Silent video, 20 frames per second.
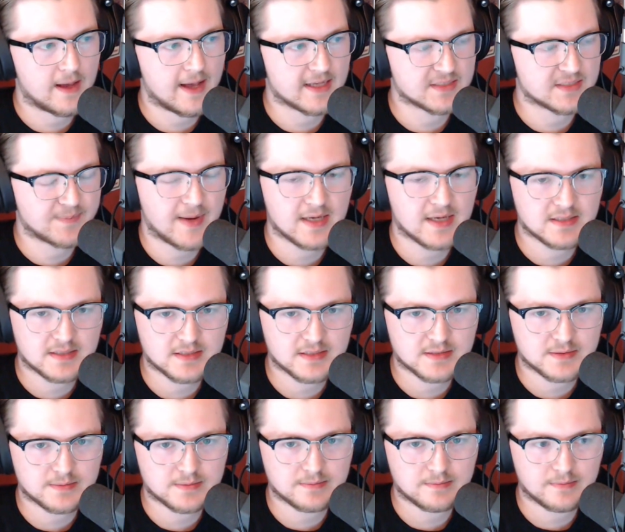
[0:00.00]
as best
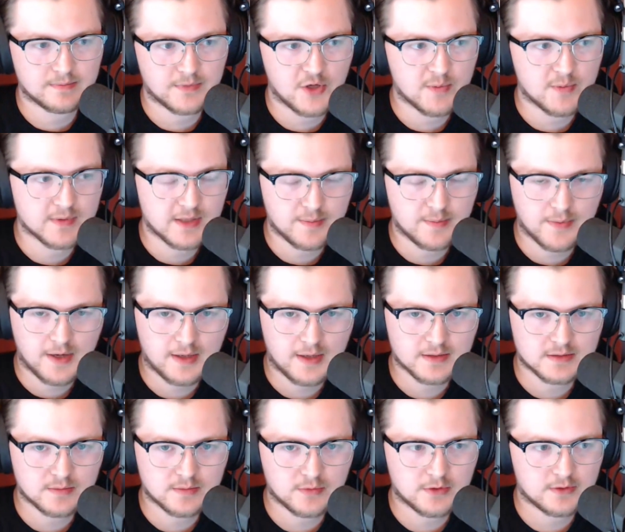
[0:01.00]
as humanly
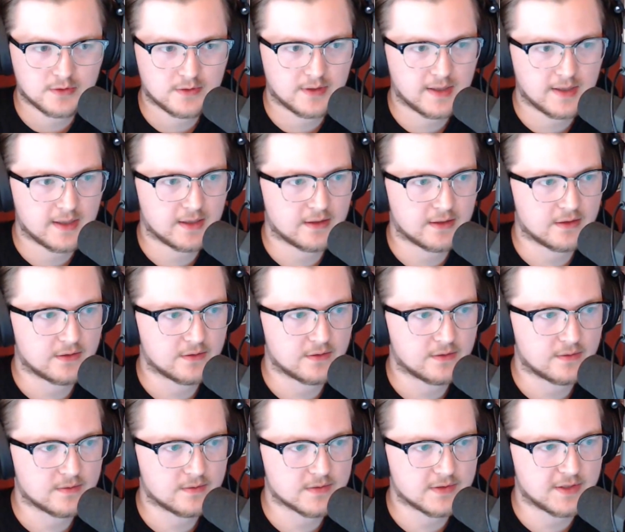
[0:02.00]
possible, and